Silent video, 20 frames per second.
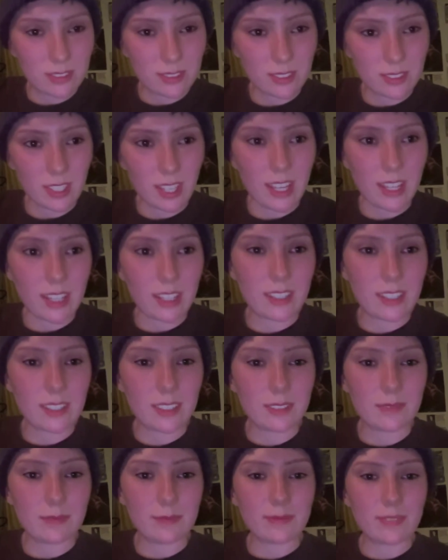
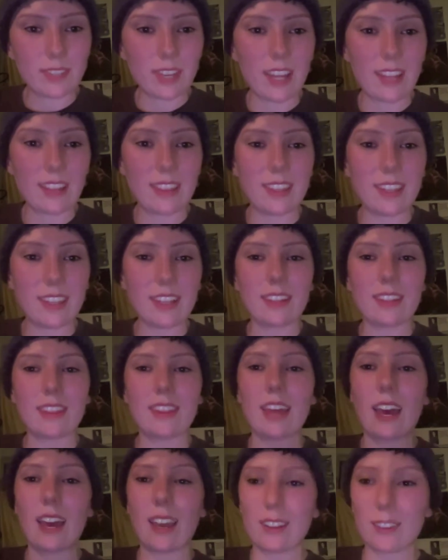Like, I think
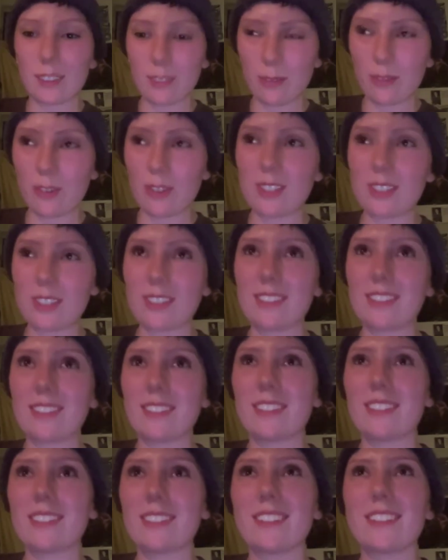that
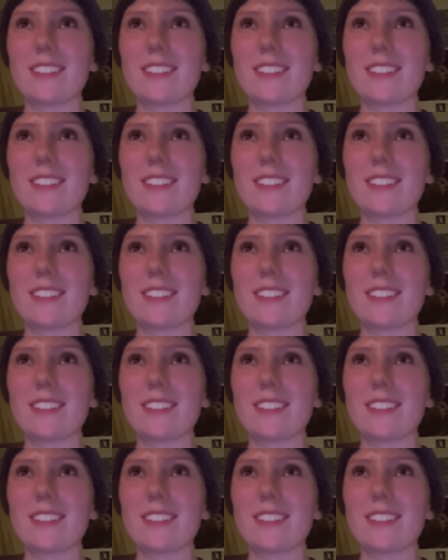was